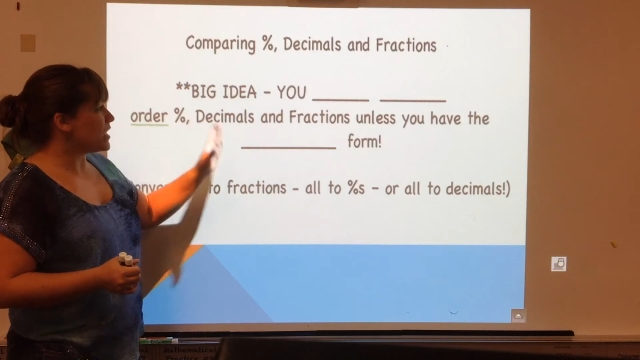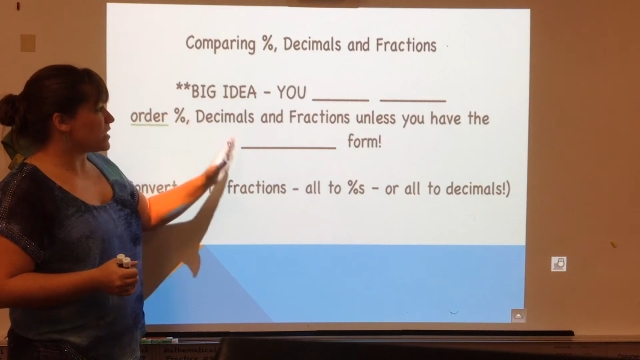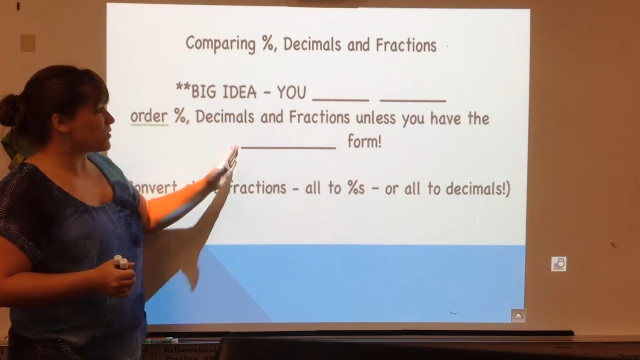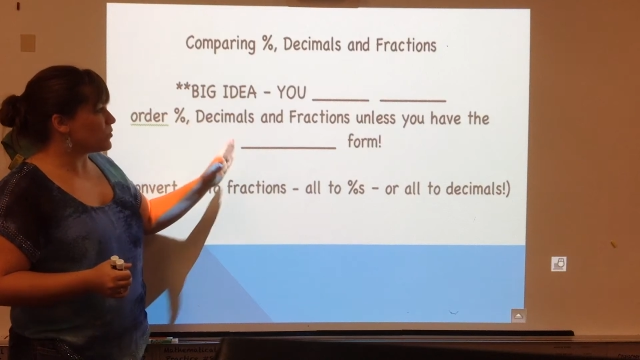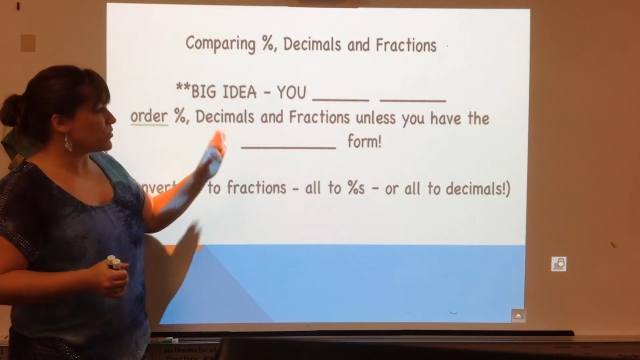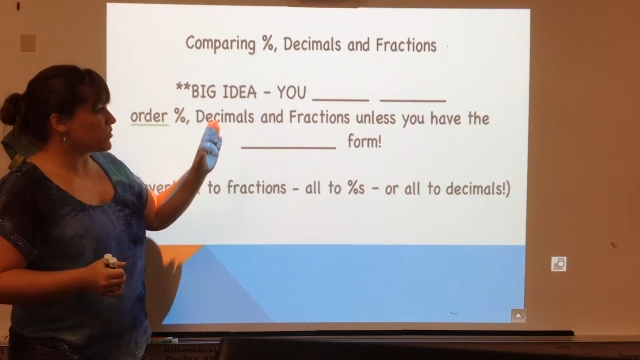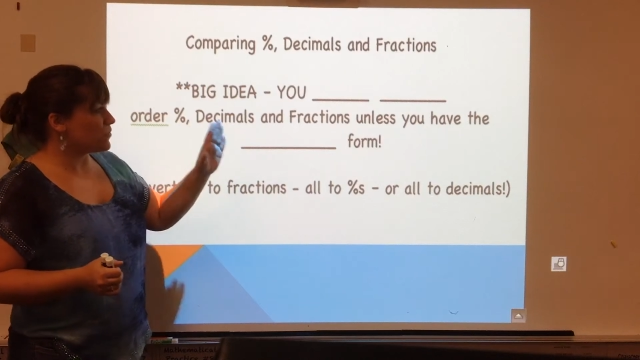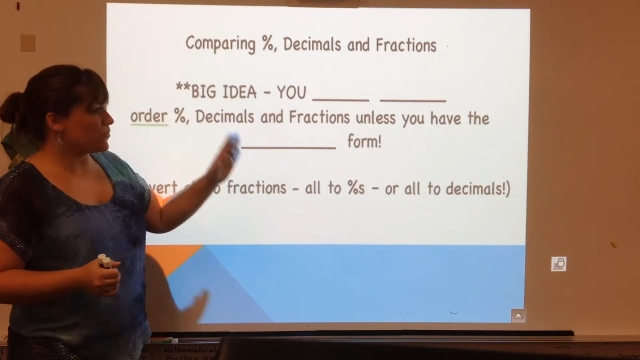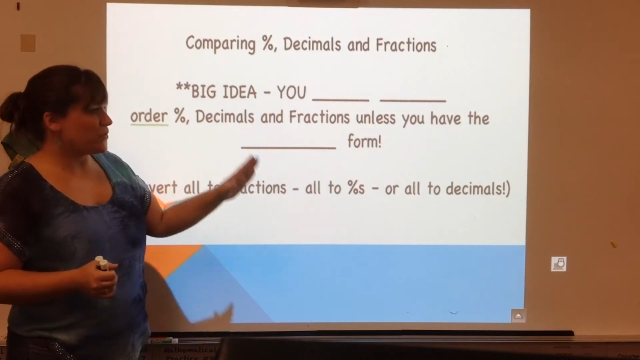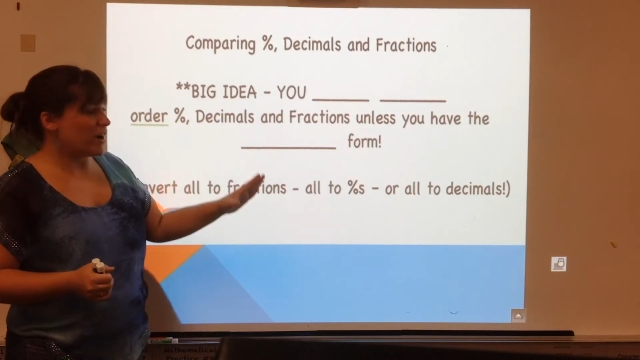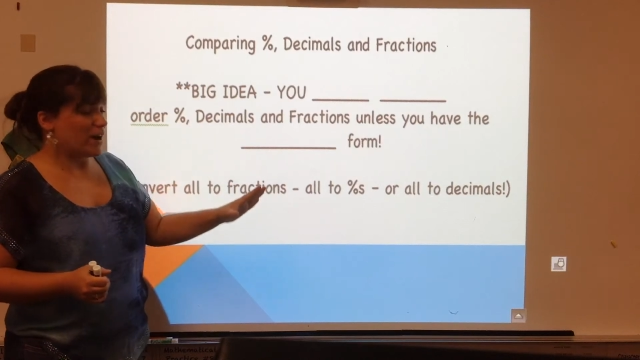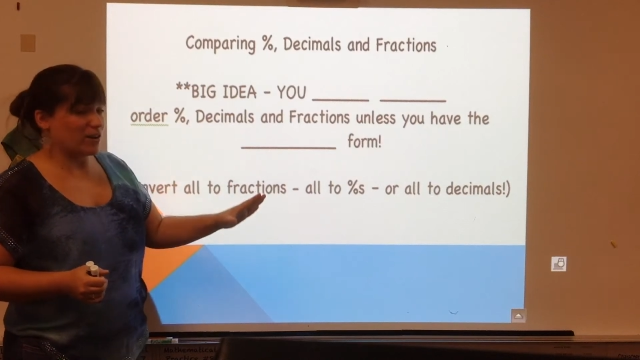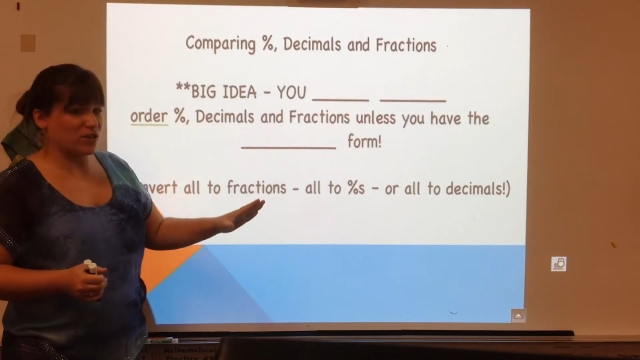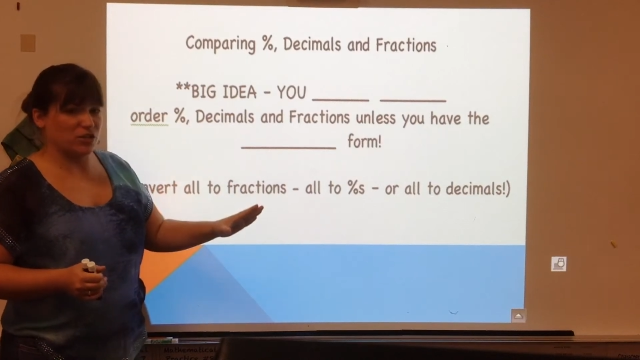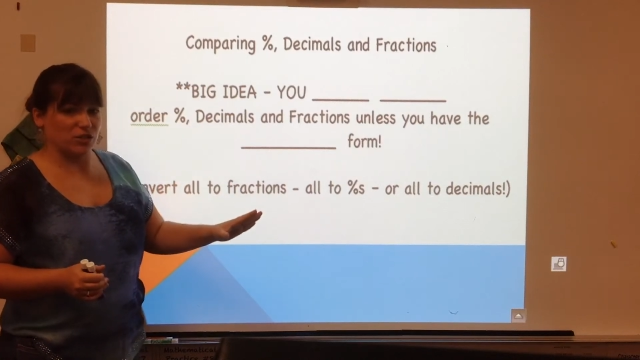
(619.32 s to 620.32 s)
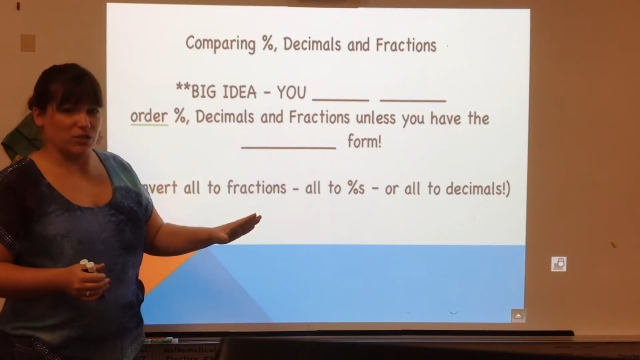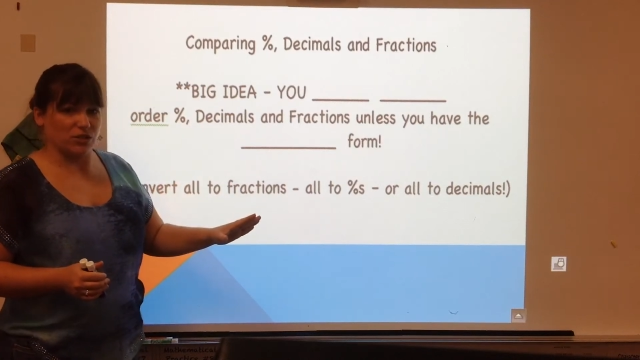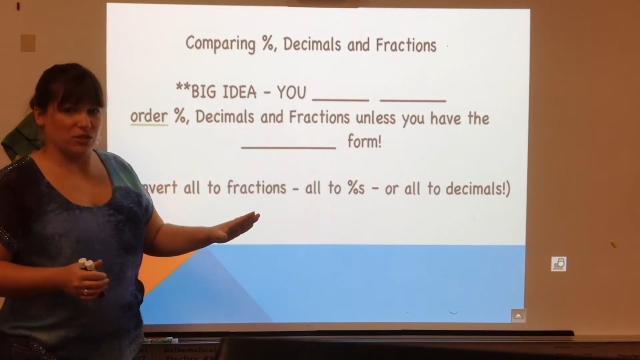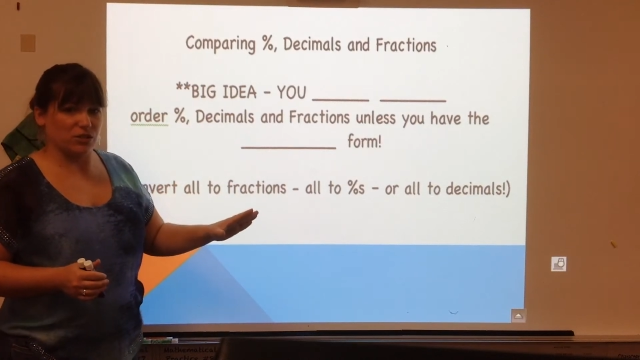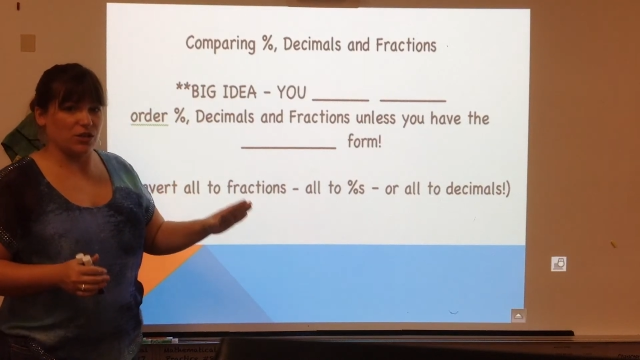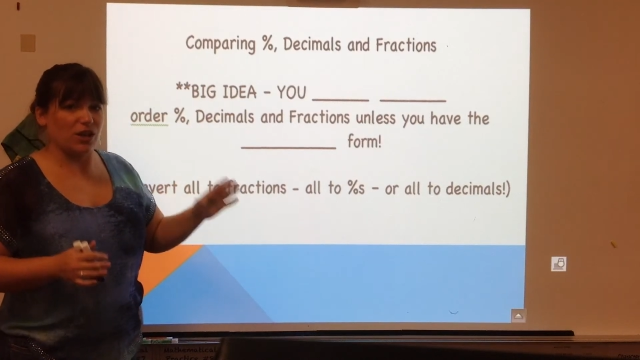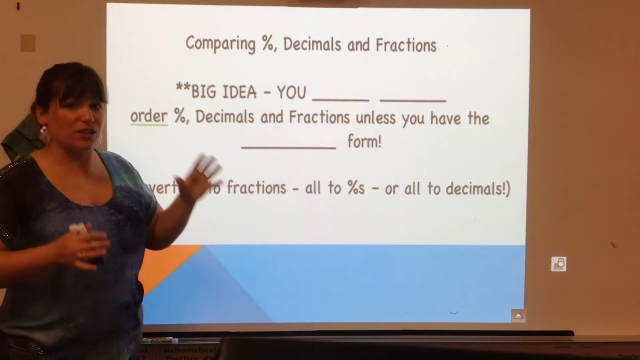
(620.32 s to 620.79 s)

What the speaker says: decimals, and fractions